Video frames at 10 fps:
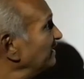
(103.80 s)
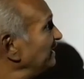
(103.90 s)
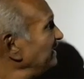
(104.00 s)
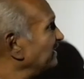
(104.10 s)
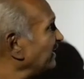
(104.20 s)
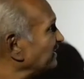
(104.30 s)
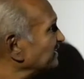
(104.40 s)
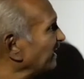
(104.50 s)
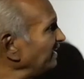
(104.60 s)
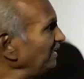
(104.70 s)

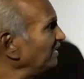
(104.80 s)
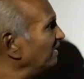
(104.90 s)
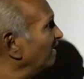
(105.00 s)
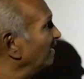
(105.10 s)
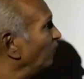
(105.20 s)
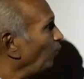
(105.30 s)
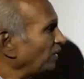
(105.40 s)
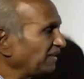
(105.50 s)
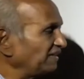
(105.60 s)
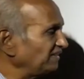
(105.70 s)
Introduction.
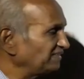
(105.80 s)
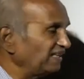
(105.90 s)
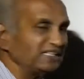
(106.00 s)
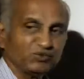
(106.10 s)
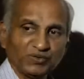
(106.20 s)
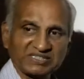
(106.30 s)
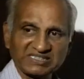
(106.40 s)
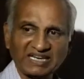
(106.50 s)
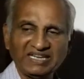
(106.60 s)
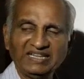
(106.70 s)
What are the things we
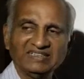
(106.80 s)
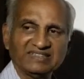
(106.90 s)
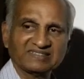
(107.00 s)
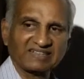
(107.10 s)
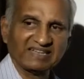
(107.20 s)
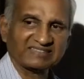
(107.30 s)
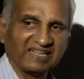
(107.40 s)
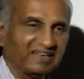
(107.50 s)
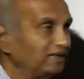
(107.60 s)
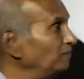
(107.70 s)
study in this
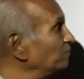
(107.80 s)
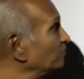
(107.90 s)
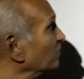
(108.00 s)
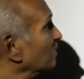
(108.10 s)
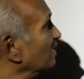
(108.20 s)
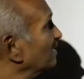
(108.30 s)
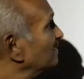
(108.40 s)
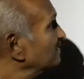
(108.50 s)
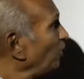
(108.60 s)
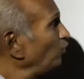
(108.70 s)
lesson?
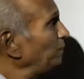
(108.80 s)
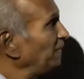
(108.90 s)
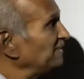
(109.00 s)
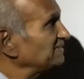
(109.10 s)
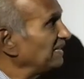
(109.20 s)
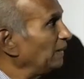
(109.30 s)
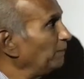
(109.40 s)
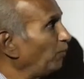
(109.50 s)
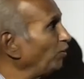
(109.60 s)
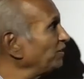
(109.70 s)
Sound plays an
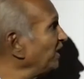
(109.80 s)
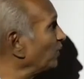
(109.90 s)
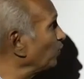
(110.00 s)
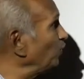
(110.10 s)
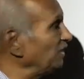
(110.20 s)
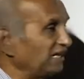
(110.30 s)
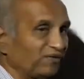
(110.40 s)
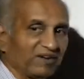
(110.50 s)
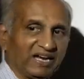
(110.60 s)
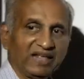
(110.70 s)
important role in
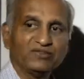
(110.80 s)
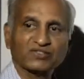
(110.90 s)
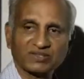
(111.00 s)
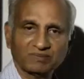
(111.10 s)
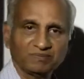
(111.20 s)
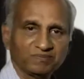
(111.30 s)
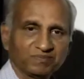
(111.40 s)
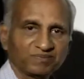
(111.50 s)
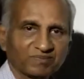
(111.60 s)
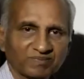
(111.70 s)
our lives.
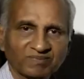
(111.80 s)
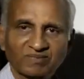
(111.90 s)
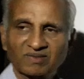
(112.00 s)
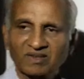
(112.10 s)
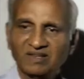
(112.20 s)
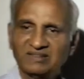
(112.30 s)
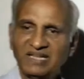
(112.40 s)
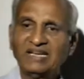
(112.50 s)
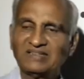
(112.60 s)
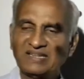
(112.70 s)

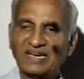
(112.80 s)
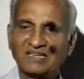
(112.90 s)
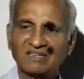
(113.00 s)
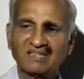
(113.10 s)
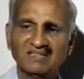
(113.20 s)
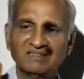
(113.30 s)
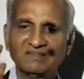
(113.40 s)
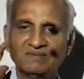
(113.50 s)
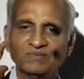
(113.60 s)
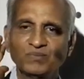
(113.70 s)
Think that
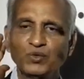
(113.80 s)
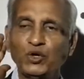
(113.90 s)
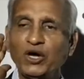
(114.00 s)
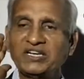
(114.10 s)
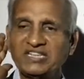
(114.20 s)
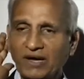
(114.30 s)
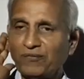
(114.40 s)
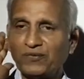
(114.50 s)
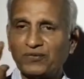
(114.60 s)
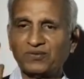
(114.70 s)
you are
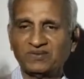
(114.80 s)
deaf.